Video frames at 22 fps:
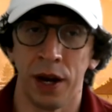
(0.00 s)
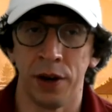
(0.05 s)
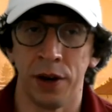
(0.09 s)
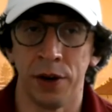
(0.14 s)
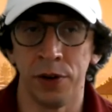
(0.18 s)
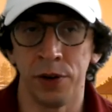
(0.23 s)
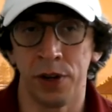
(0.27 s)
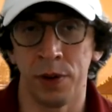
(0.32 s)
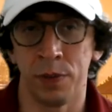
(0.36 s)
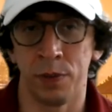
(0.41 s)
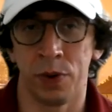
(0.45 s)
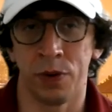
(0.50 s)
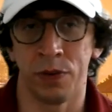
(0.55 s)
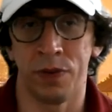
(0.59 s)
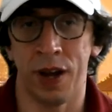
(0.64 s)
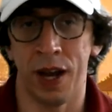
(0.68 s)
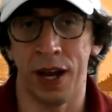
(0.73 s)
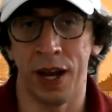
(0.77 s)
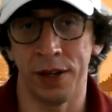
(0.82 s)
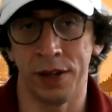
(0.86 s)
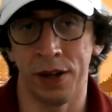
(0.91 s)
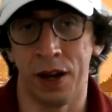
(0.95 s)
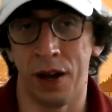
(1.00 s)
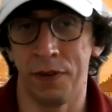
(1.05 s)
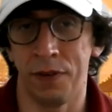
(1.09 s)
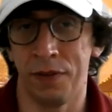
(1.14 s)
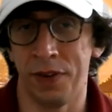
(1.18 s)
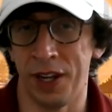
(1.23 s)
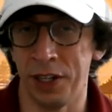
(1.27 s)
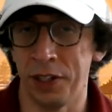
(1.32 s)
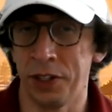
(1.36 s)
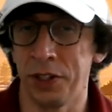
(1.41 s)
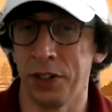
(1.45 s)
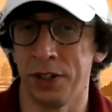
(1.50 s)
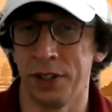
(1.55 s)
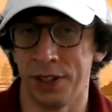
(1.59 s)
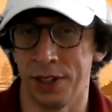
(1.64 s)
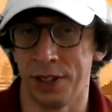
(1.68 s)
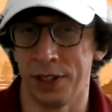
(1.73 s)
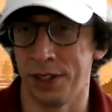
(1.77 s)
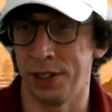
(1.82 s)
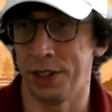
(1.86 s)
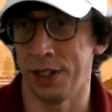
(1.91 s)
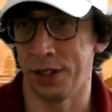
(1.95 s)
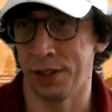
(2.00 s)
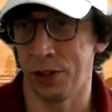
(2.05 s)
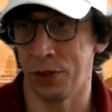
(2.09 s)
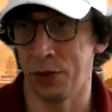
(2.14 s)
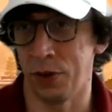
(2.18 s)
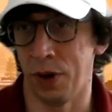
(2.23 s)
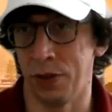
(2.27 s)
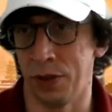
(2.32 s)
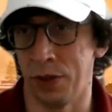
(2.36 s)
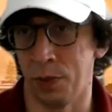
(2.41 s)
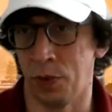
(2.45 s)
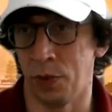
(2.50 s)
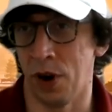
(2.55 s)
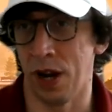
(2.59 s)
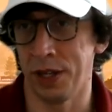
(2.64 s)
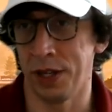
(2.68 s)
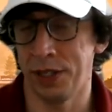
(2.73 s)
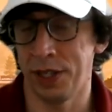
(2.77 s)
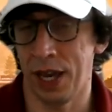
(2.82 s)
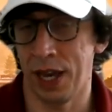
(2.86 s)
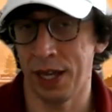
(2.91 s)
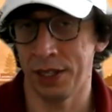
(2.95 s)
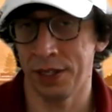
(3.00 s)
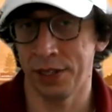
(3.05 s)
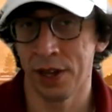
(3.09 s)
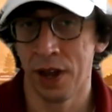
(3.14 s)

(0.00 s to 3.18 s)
who can provide confidential assistance throughout the process.